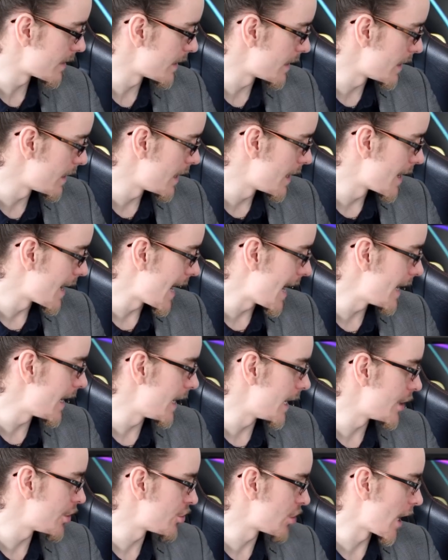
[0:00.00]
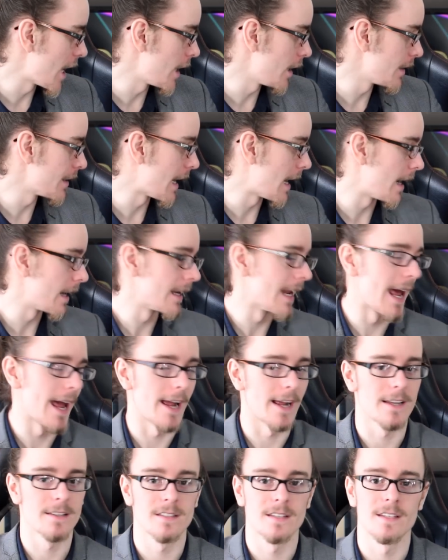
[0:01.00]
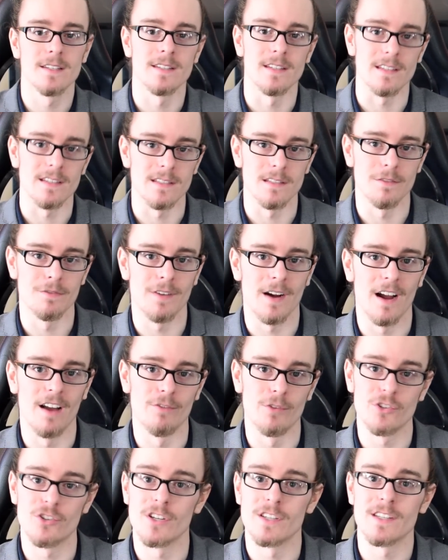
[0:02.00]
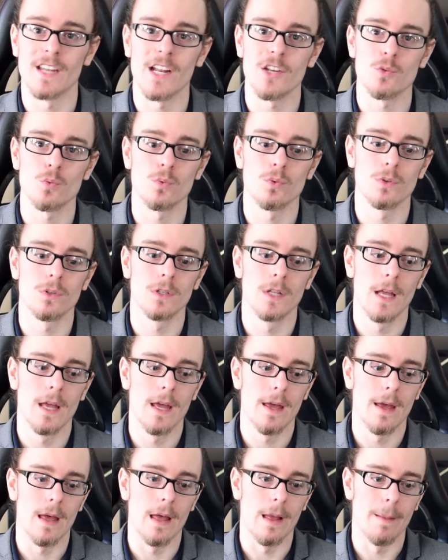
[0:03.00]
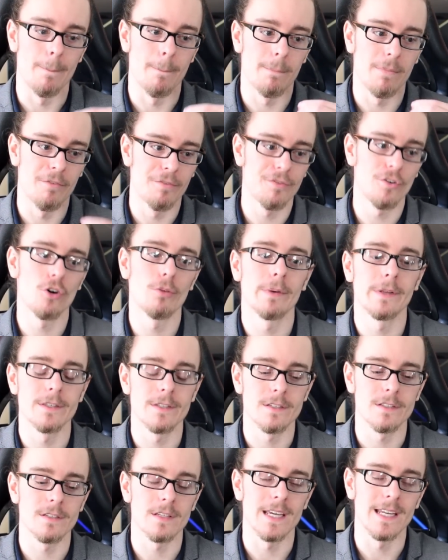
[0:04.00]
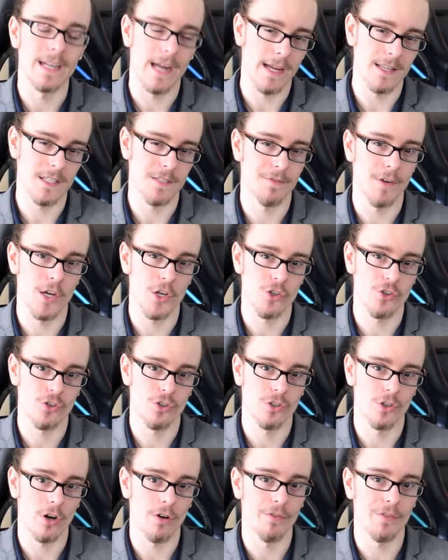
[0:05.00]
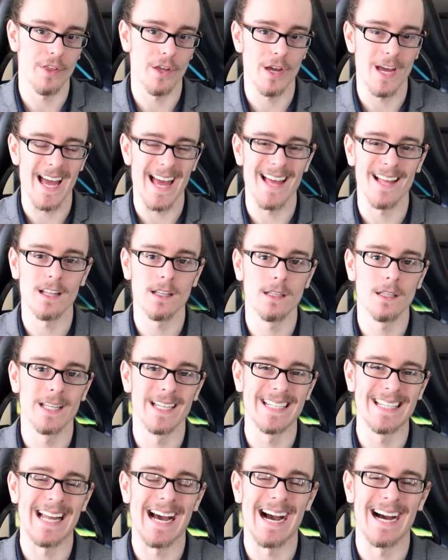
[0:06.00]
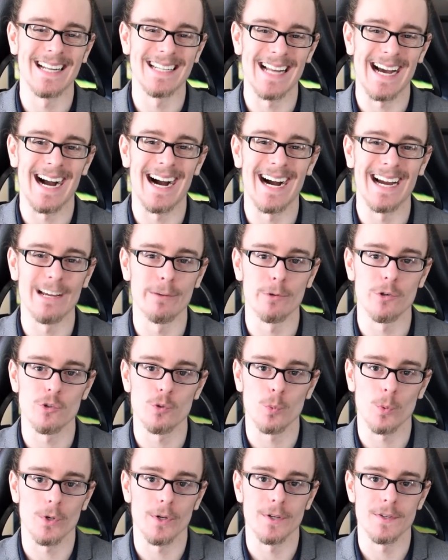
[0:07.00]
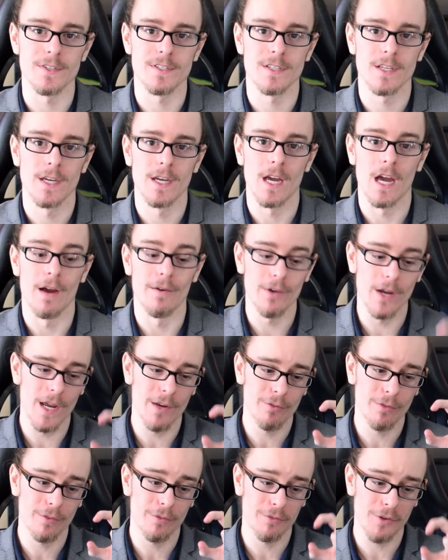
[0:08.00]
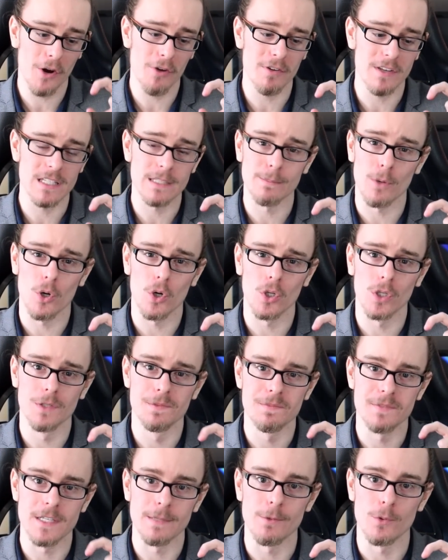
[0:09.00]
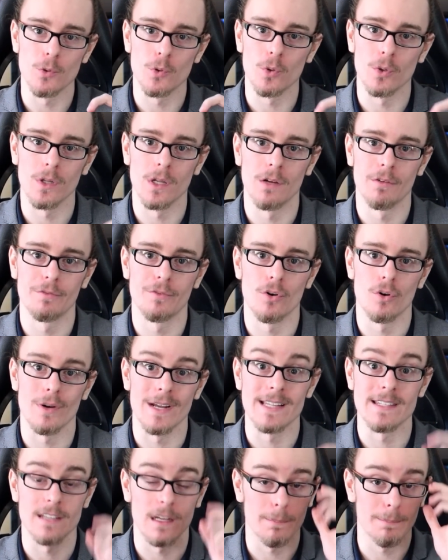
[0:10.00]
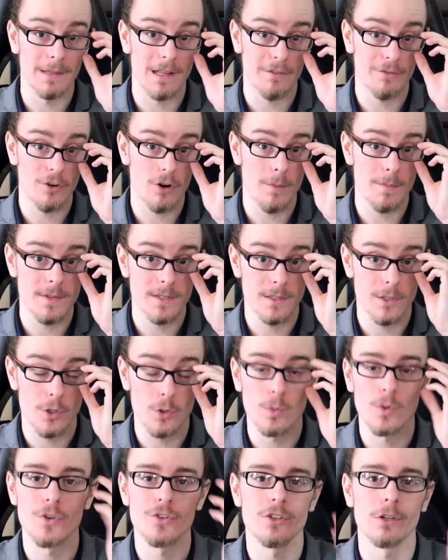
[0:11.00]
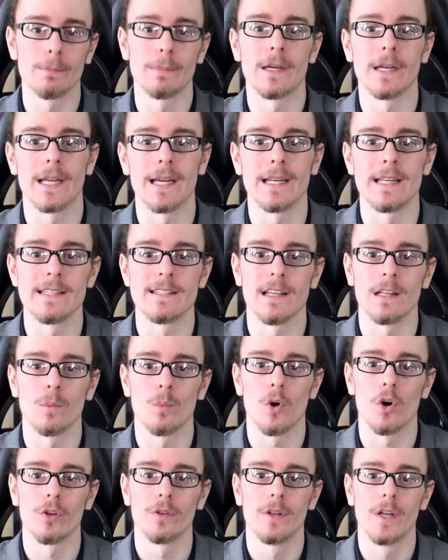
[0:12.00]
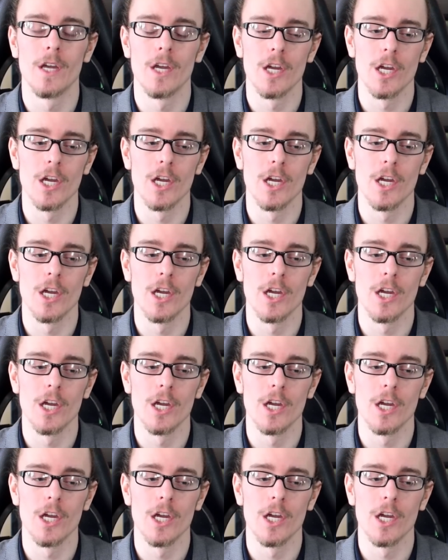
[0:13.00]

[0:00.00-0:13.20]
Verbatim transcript: the NHL9X65, which is an actual um, performance enhanced version of the L9i, which was a very very small CPU cooler for Intel platforms. They do also make an Intel one.